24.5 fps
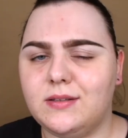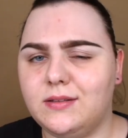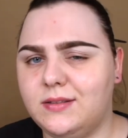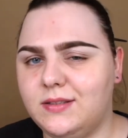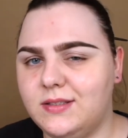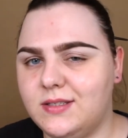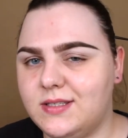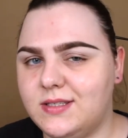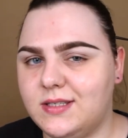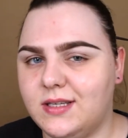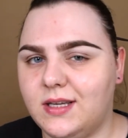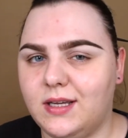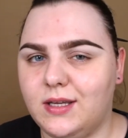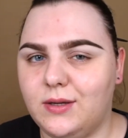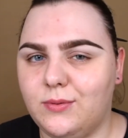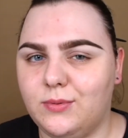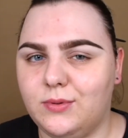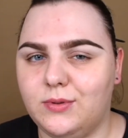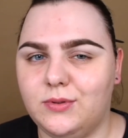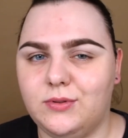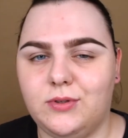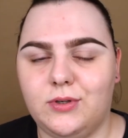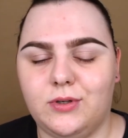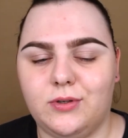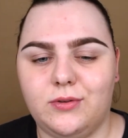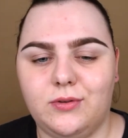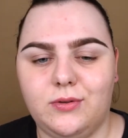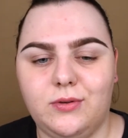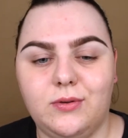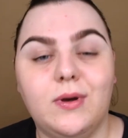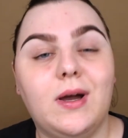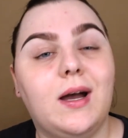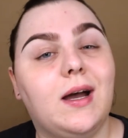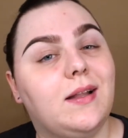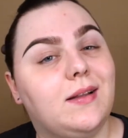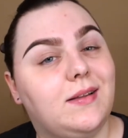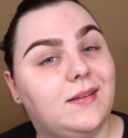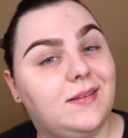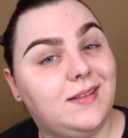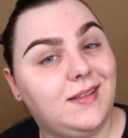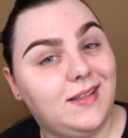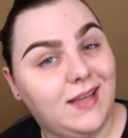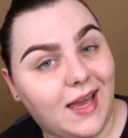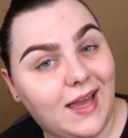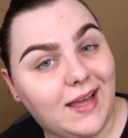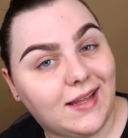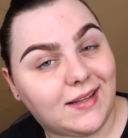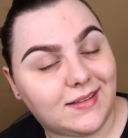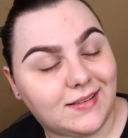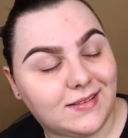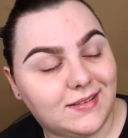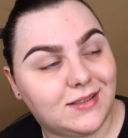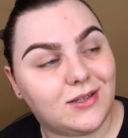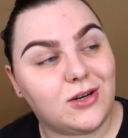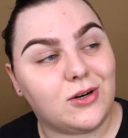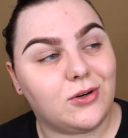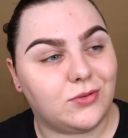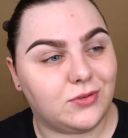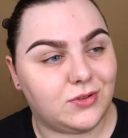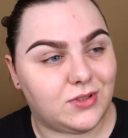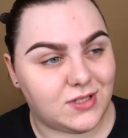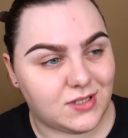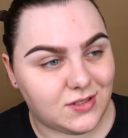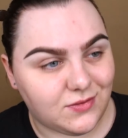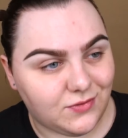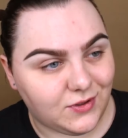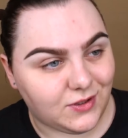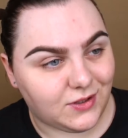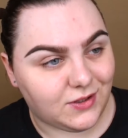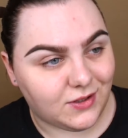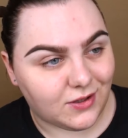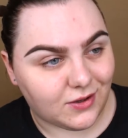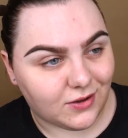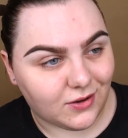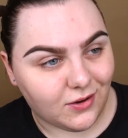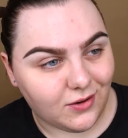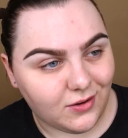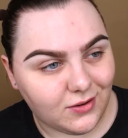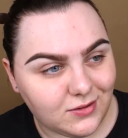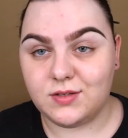this I will tell you at the end of this video.